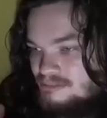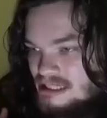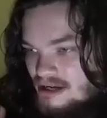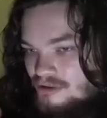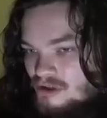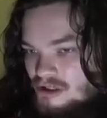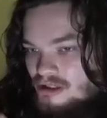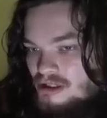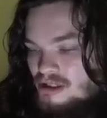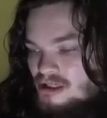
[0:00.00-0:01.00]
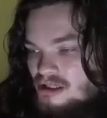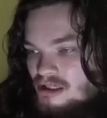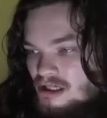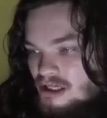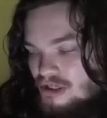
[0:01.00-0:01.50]
down on
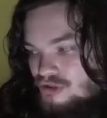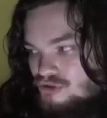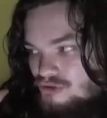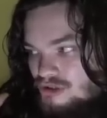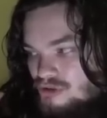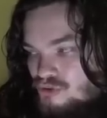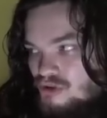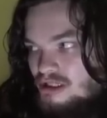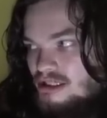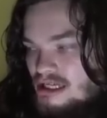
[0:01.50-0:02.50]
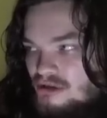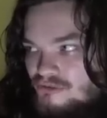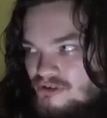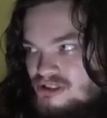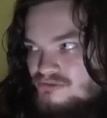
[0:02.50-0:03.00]
uh, during the Ukrainian
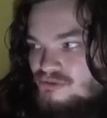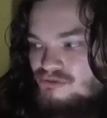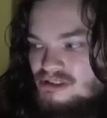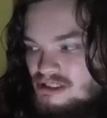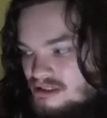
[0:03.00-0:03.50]
counteroffensive to retake